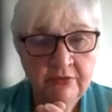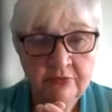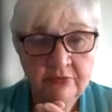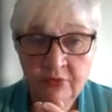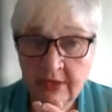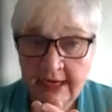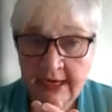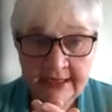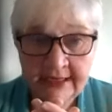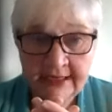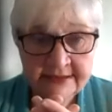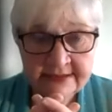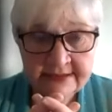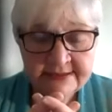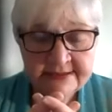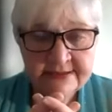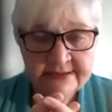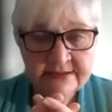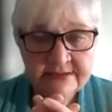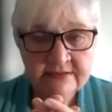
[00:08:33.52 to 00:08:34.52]

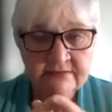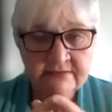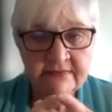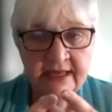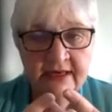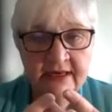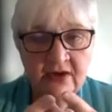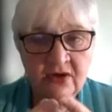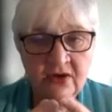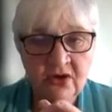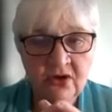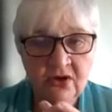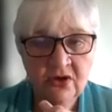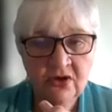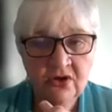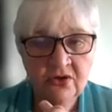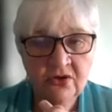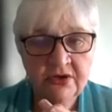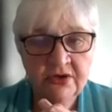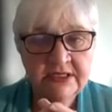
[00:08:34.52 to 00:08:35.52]
practice and
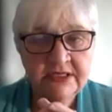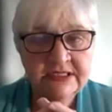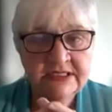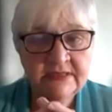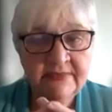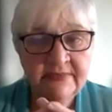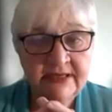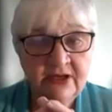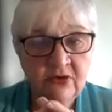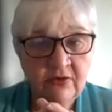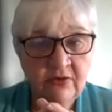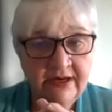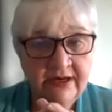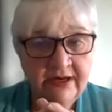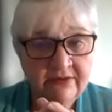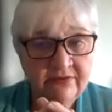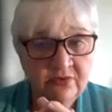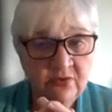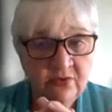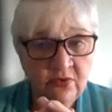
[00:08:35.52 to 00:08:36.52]
learn to be
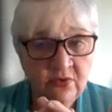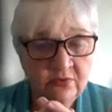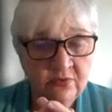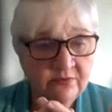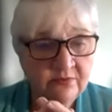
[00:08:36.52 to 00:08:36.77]
grateful